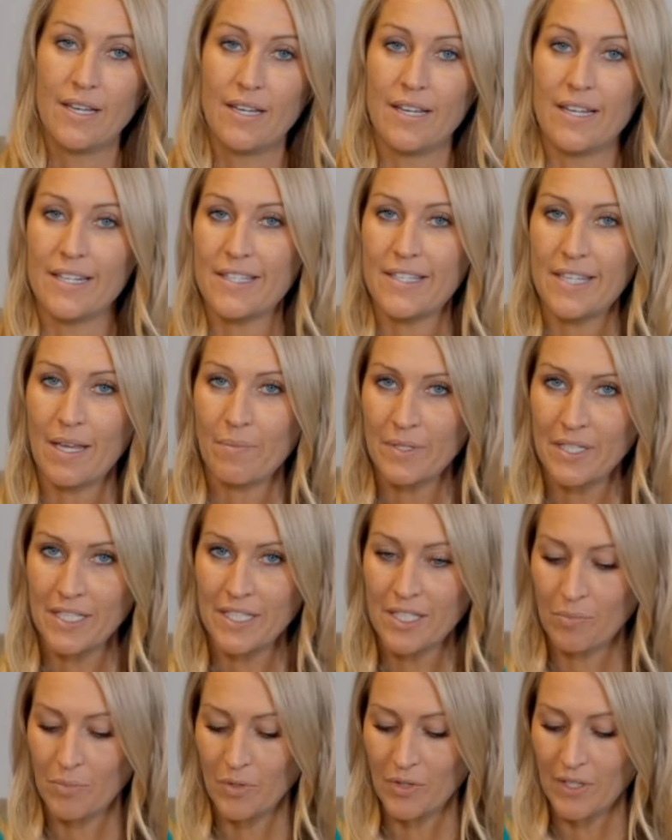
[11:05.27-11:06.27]
It's tempting
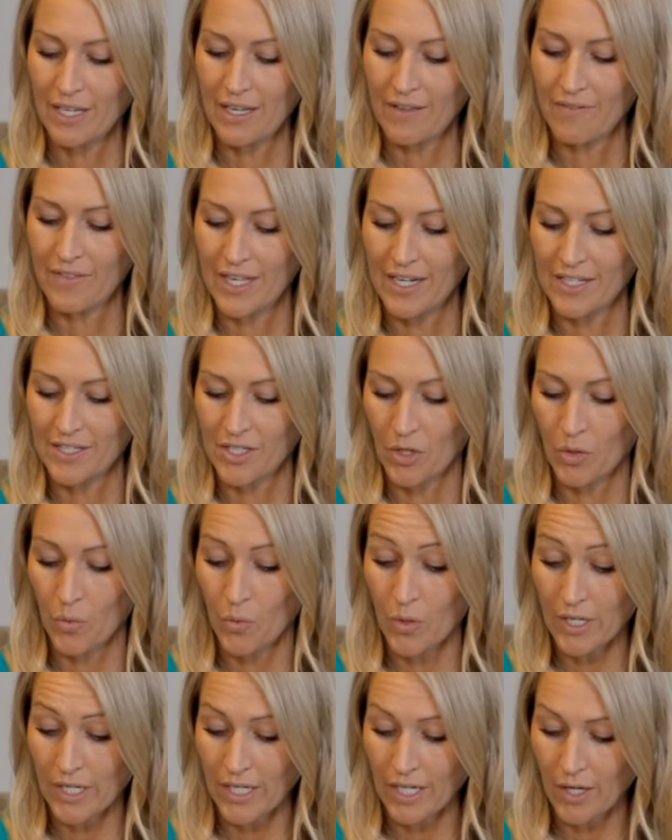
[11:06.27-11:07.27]
to believe that it's a
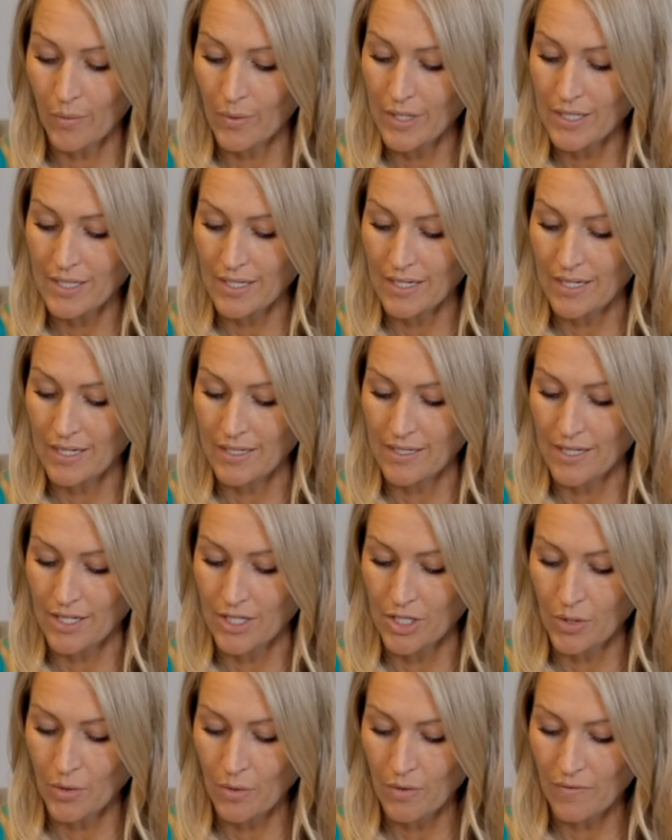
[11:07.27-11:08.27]
quirky coincidence that
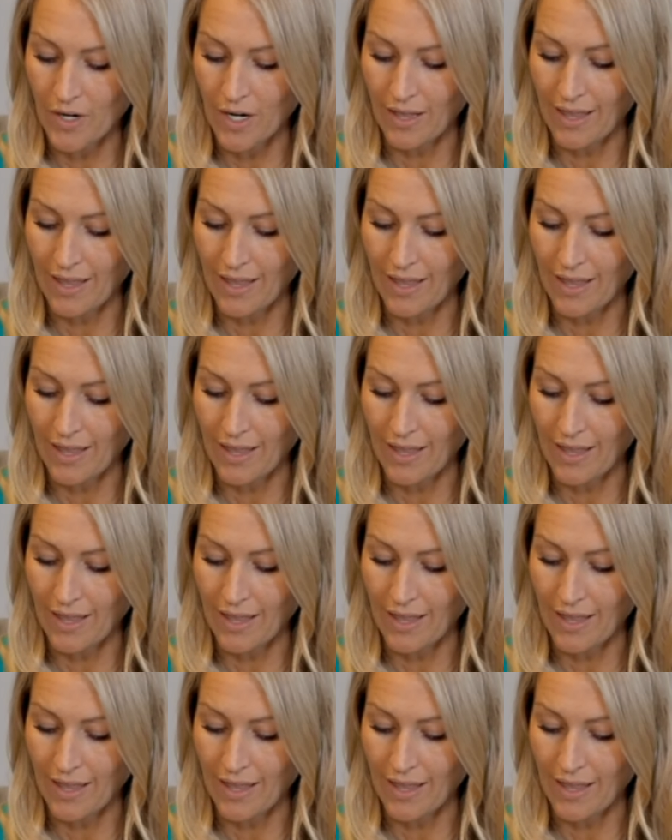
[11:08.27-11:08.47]
two of our